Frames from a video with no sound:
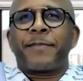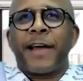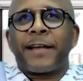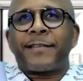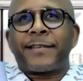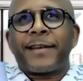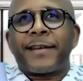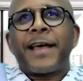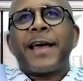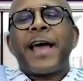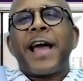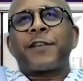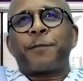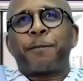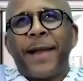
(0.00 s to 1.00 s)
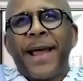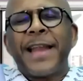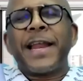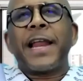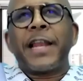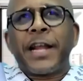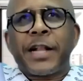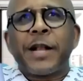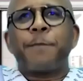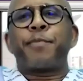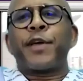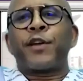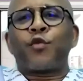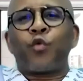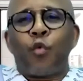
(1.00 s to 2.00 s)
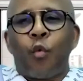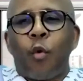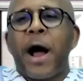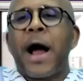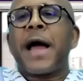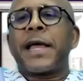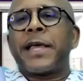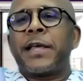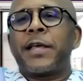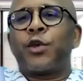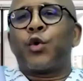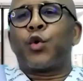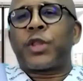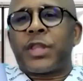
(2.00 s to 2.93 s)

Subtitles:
just explain a little bit why you